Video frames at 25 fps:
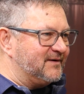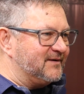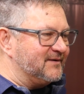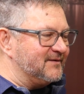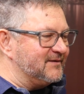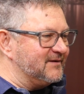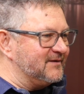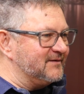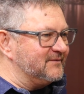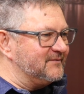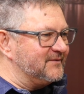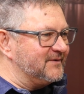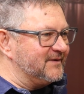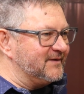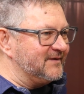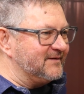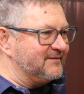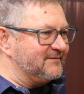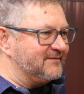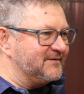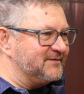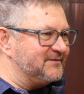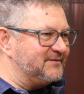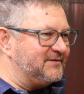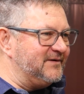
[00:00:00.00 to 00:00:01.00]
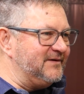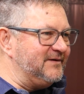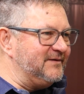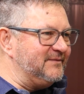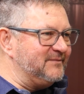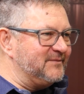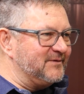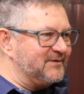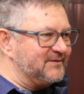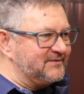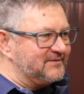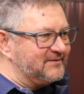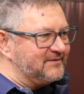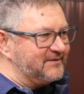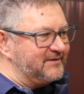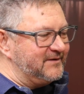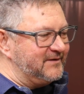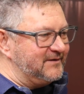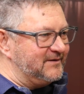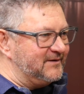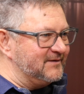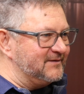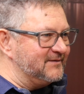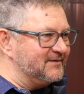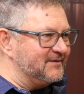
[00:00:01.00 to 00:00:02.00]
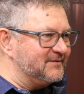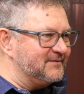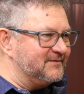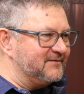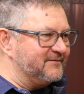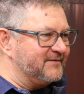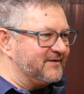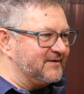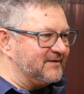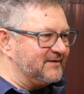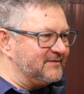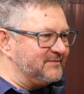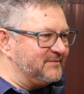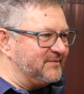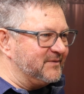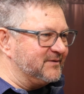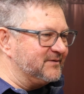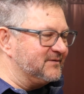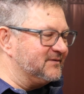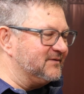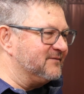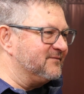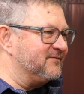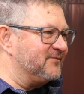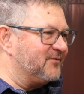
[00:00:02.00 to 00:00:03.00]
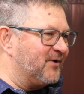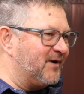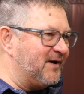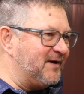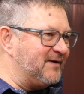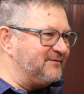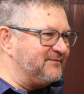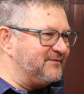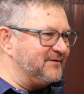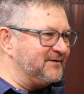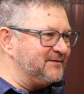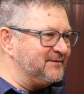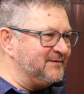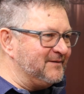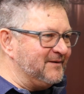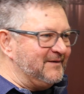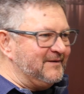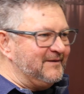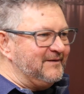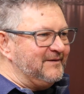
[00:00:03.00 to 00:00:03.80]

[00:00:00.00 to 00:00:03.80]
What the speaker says: and then we have the team that's leading the development of Raven.